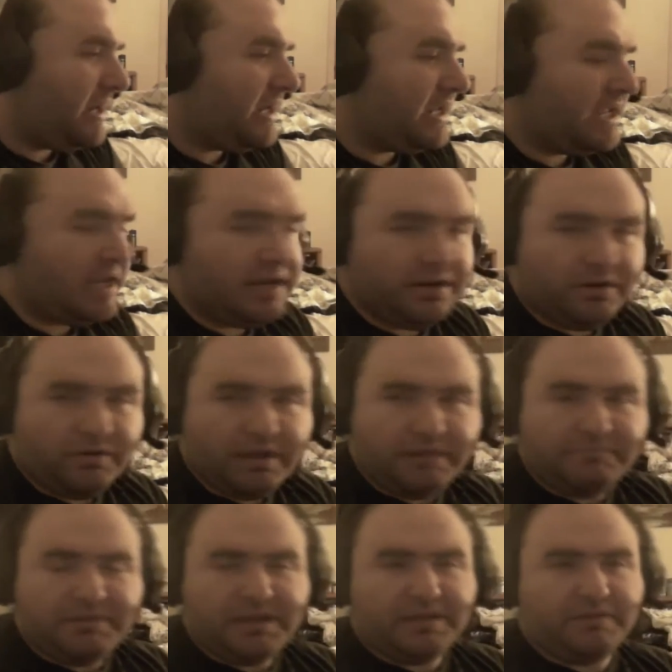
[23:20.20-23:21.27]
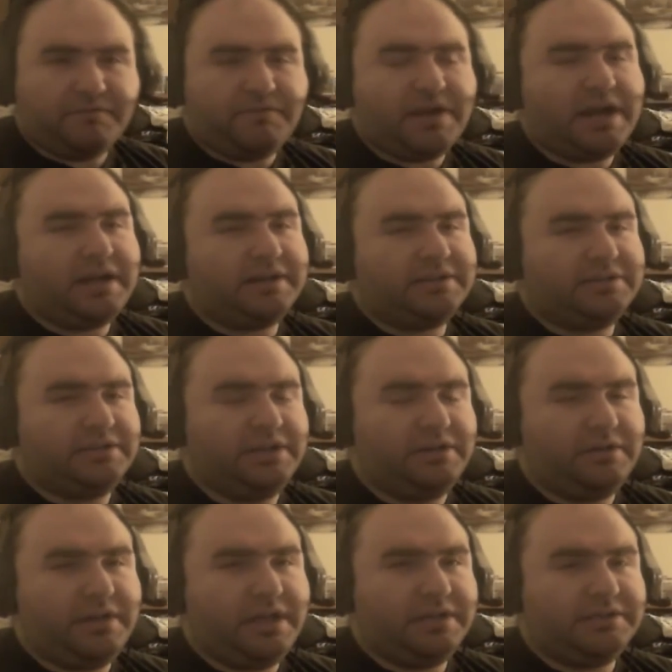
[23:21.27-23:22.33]
Binky, you know, him being the
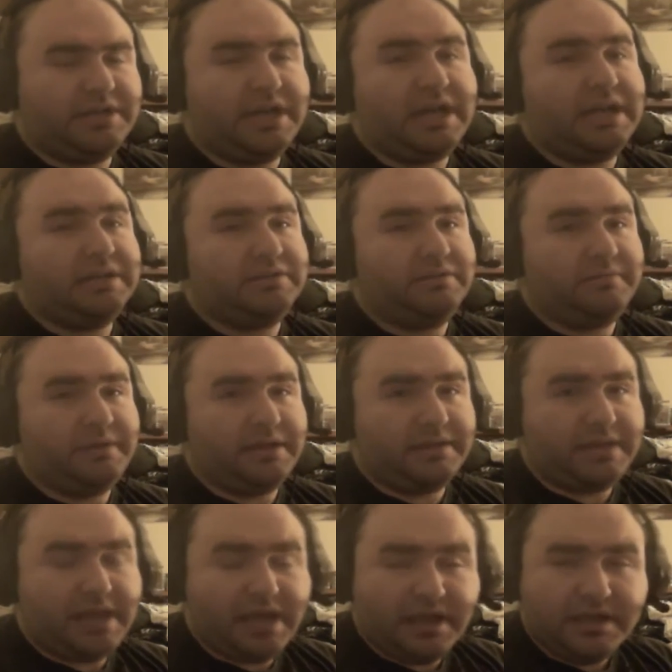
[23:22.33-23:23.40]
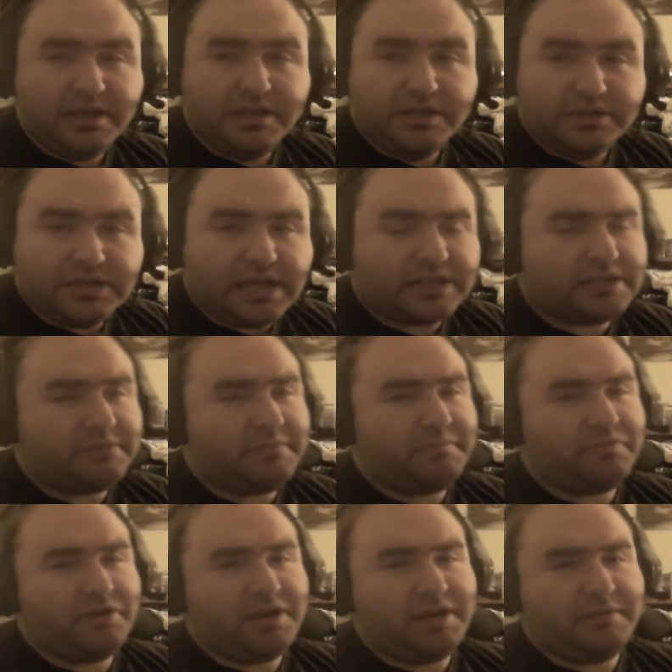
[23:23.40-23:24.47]
fox and all that jazz. You know, we got that. So that's
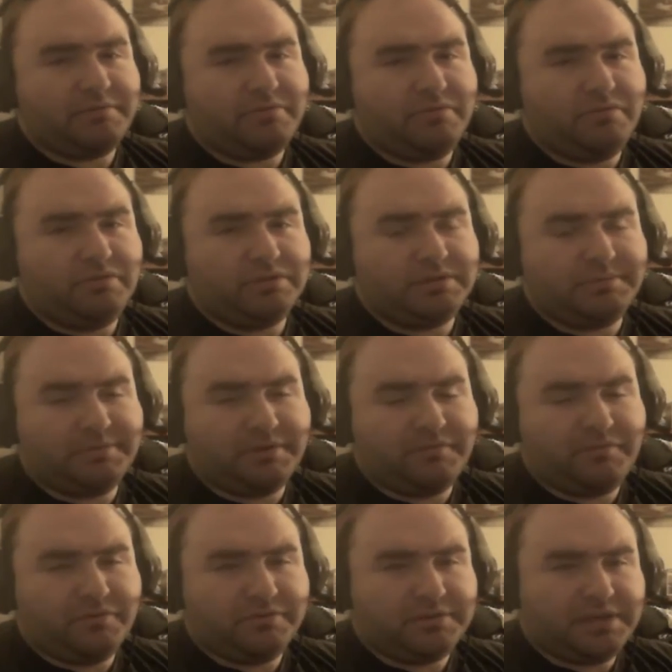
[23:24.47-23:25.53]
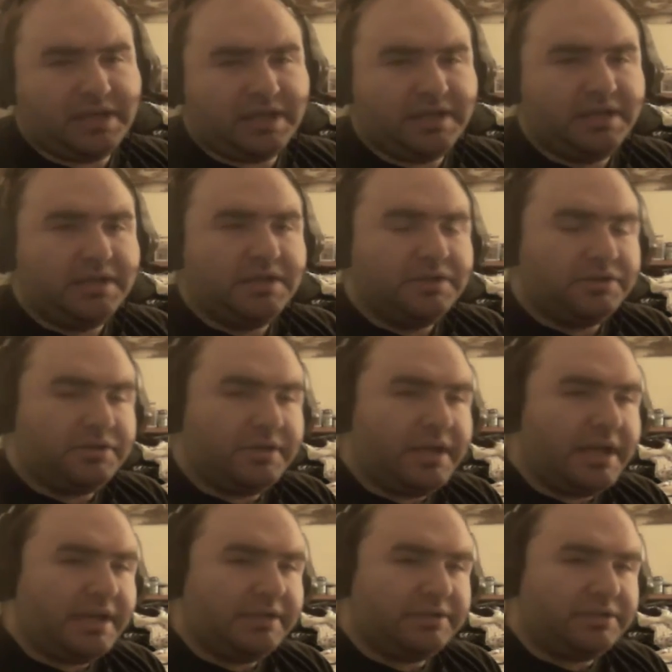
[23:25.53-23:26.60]
gonna be pretty damn cool. So I'm looking forward to that.
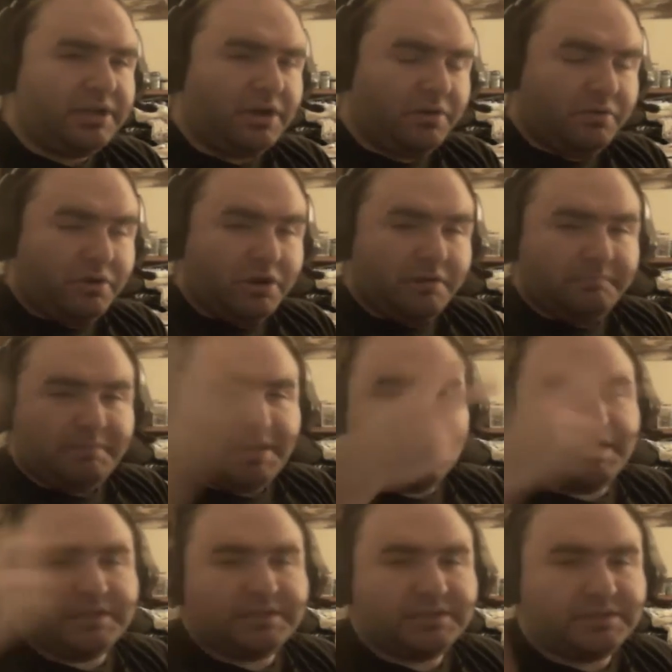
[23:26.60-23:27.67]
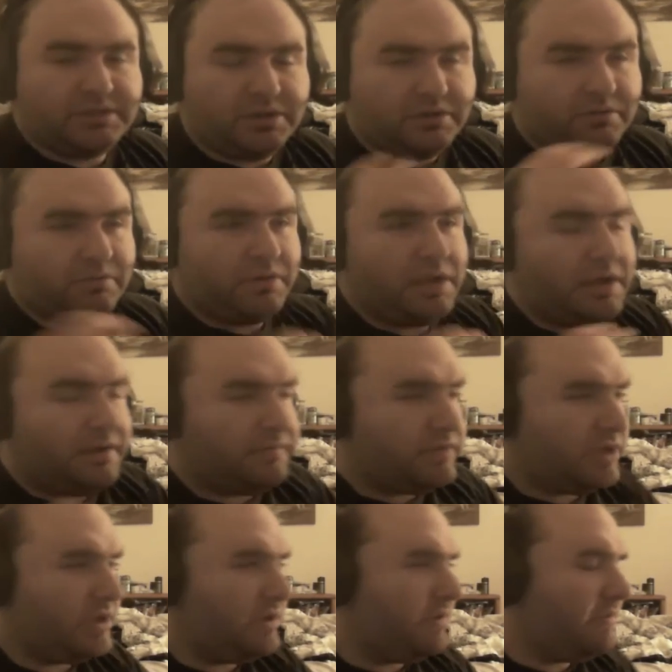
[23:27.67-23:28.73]
So yeah, so peace, soul,
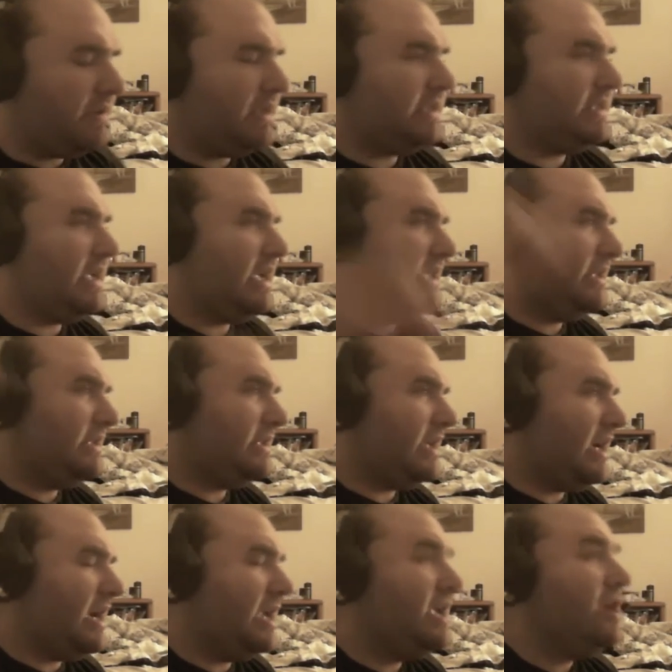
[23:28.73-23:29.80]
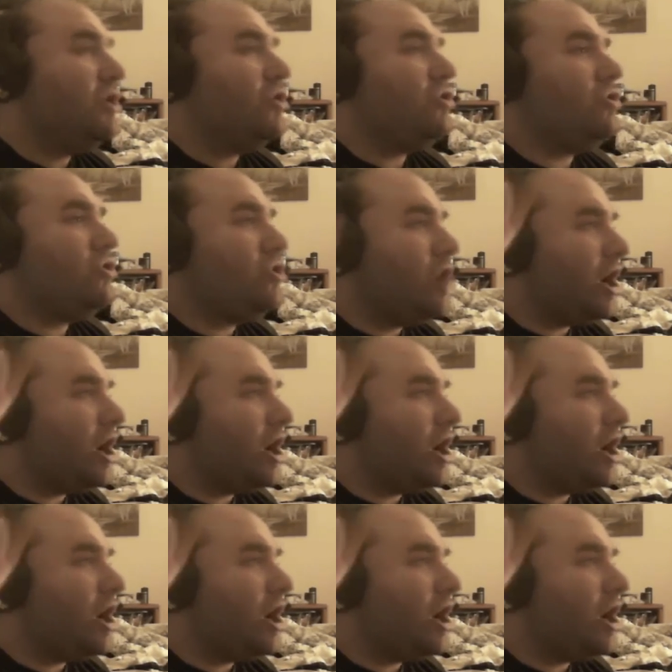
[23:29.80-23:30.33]
love, chicken grease, and the sky.